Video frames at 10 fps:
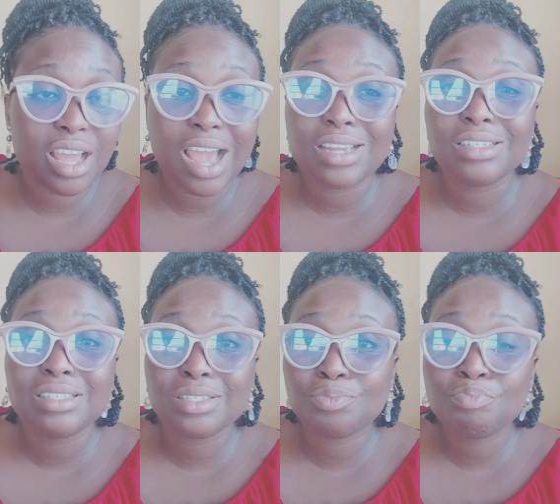and
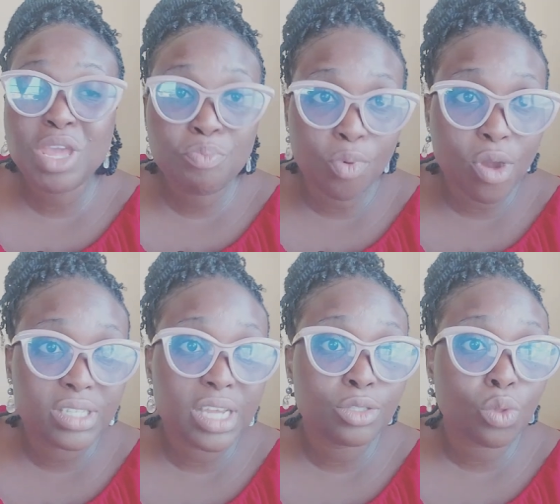his people,
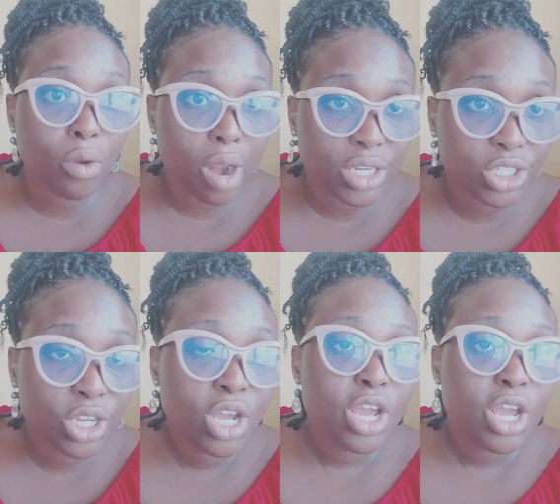his entourage,